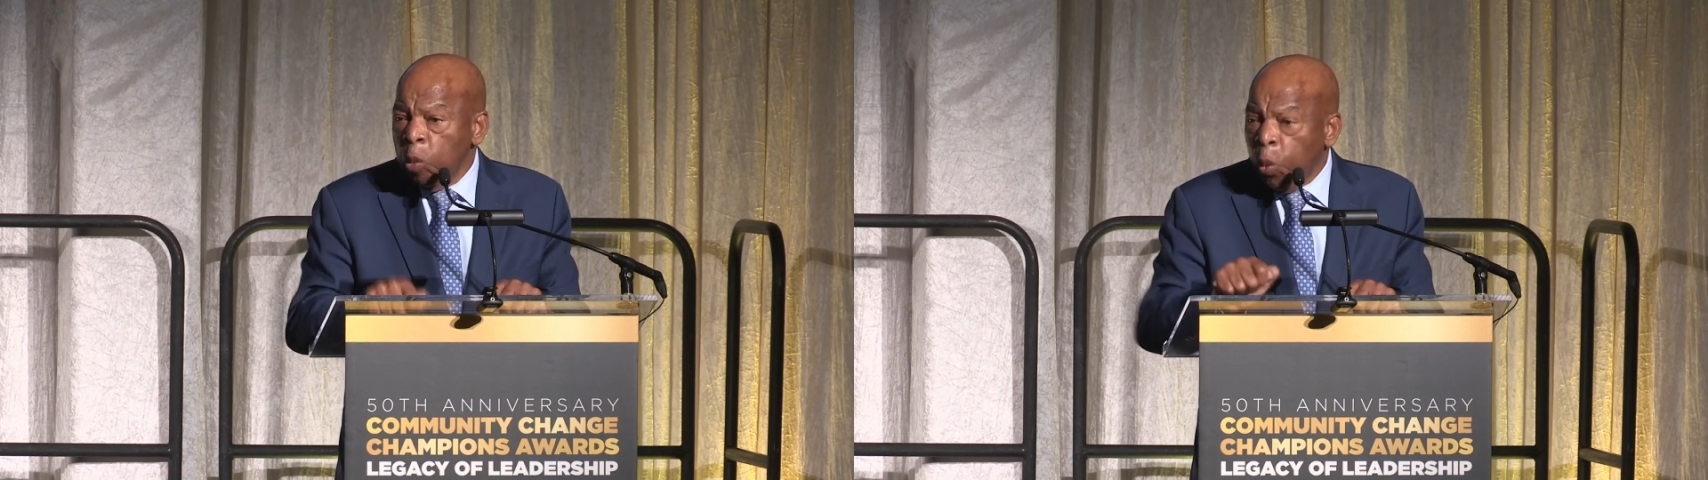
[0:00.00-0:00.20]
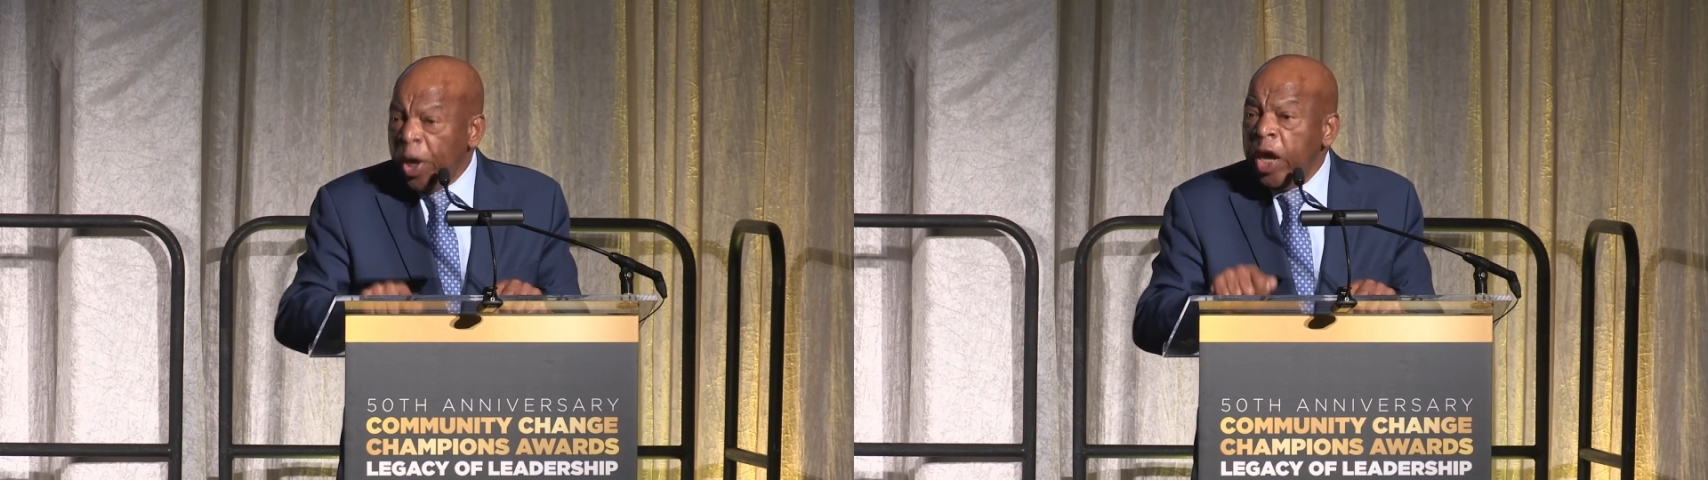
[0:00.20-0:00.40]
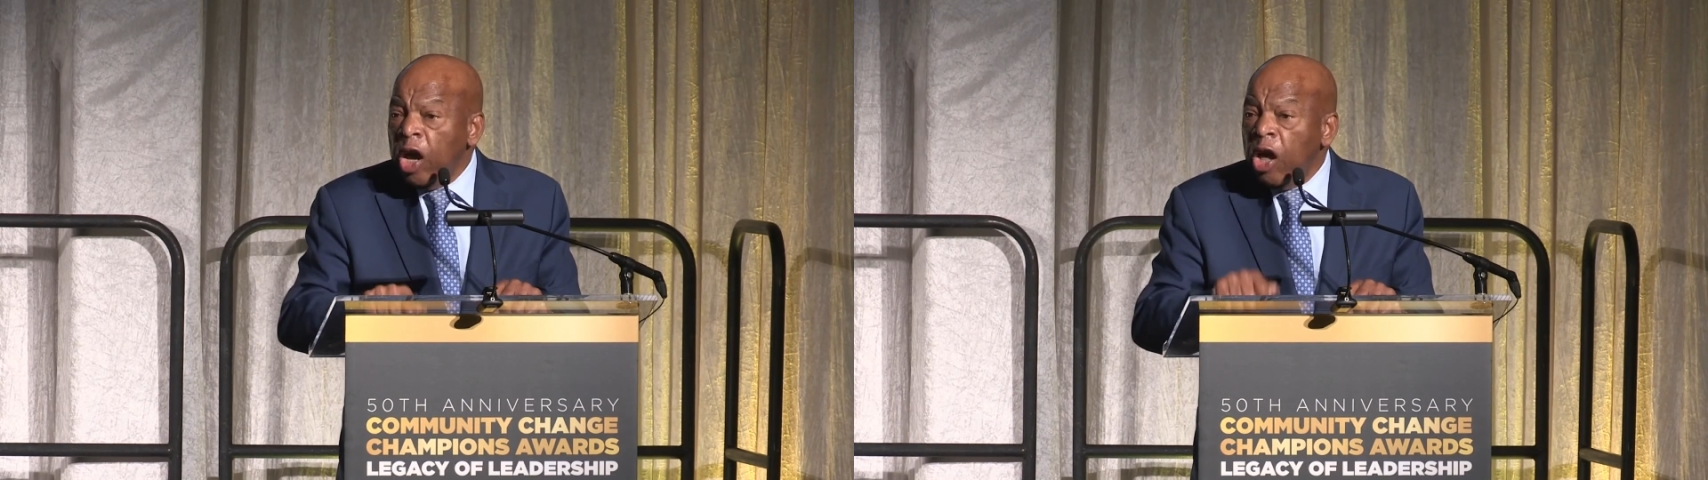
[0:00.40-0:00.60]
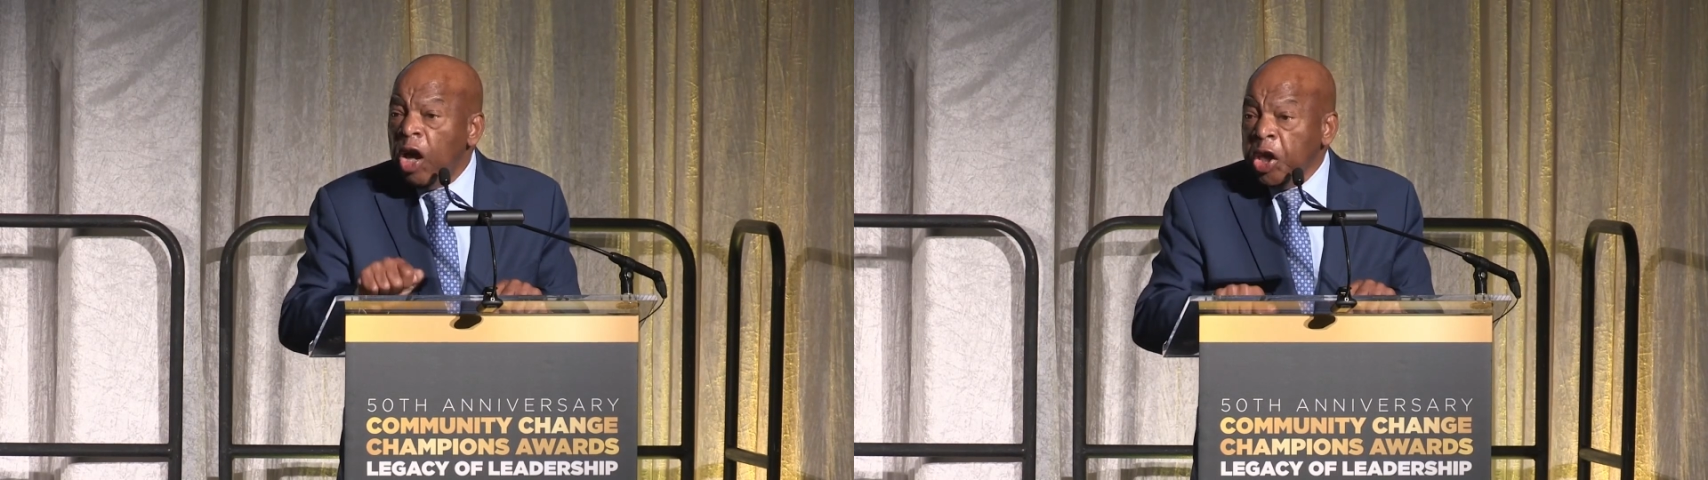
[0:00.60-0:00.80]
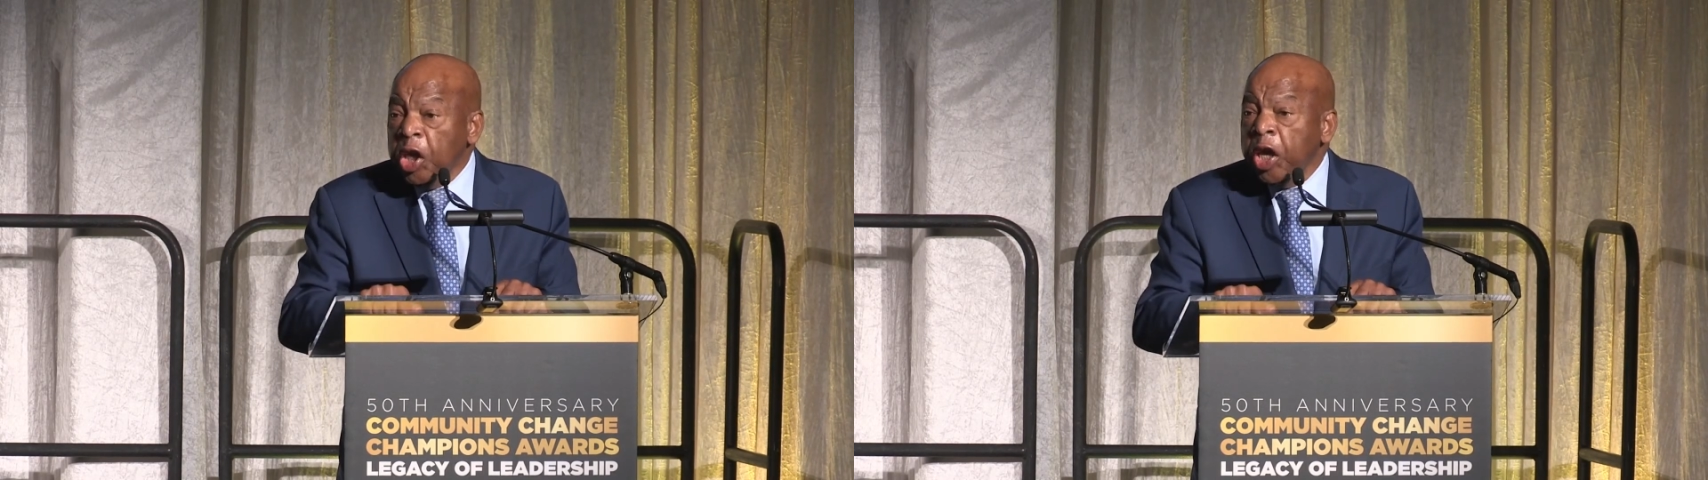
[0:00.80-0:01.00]
We are
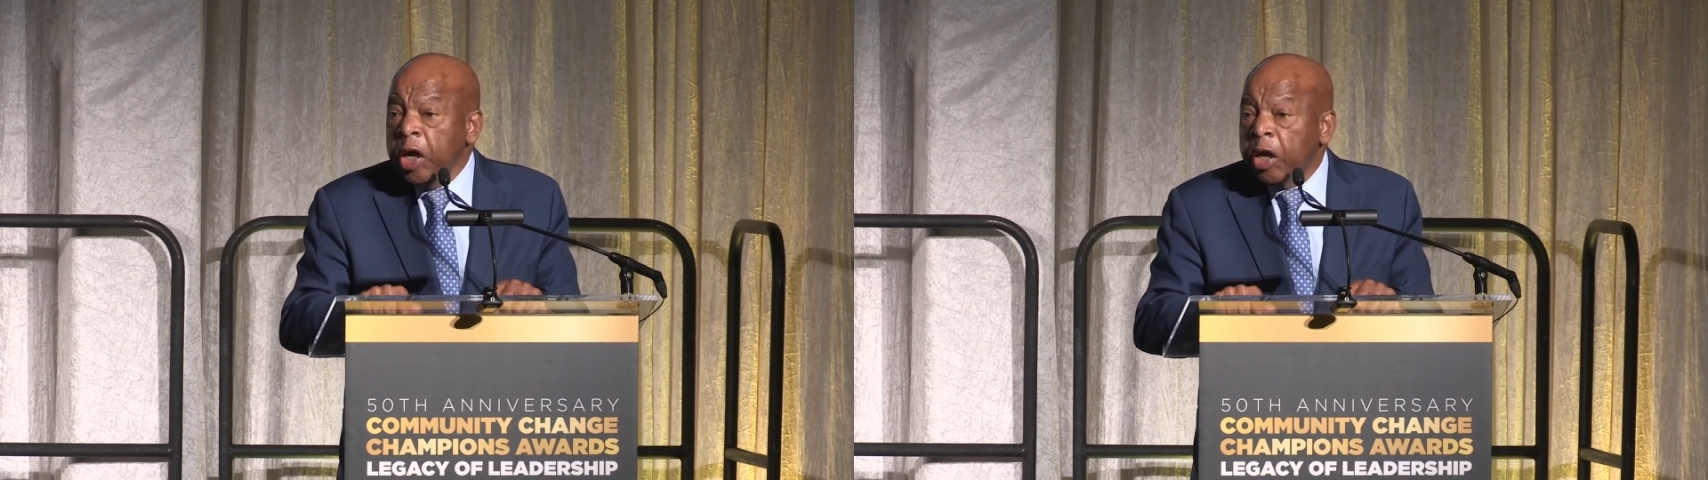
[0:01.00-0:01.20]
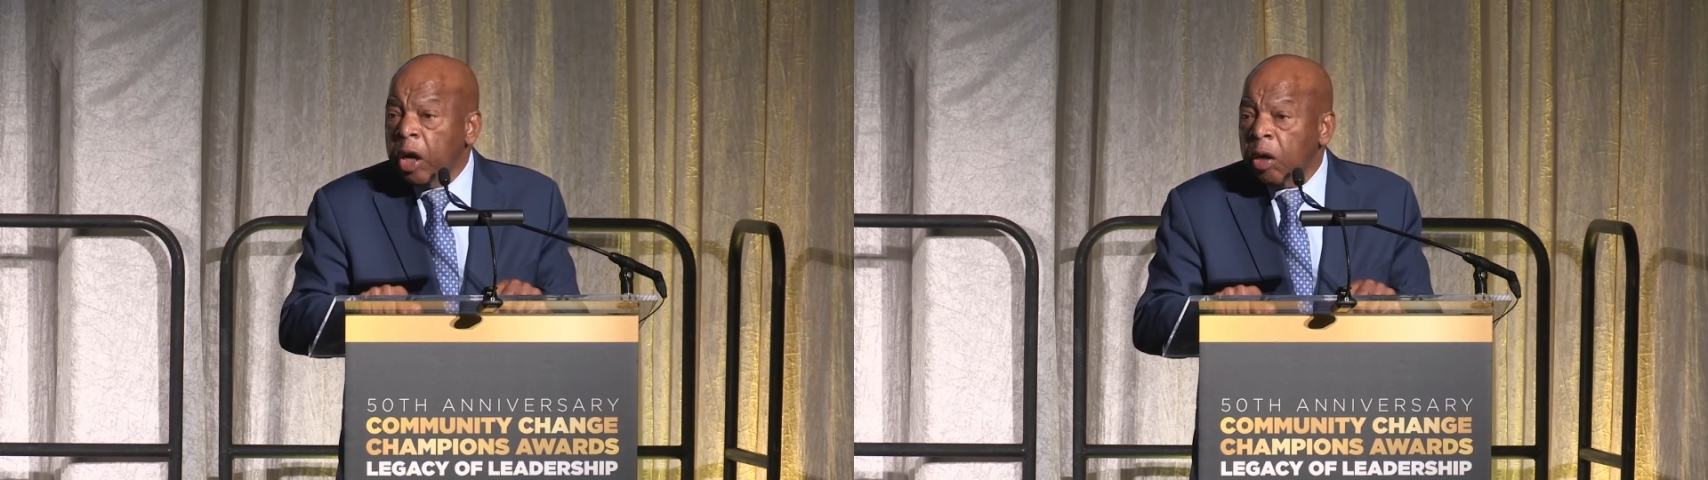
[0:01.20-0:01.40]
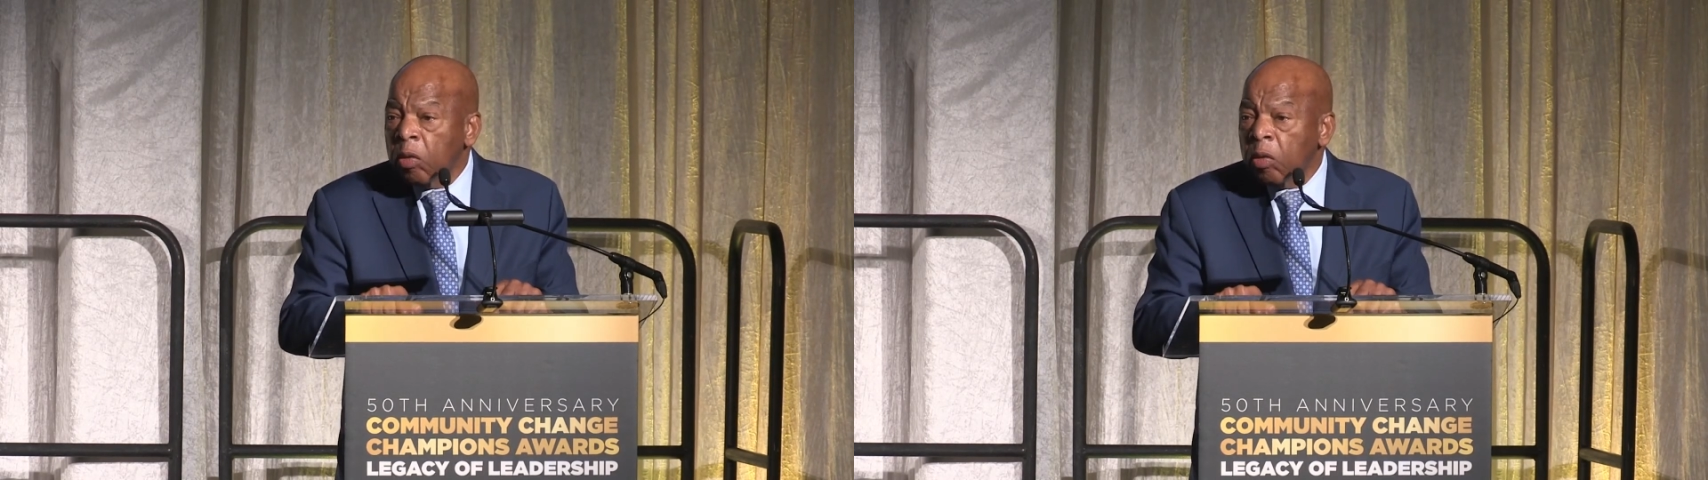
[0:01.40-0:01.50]
here.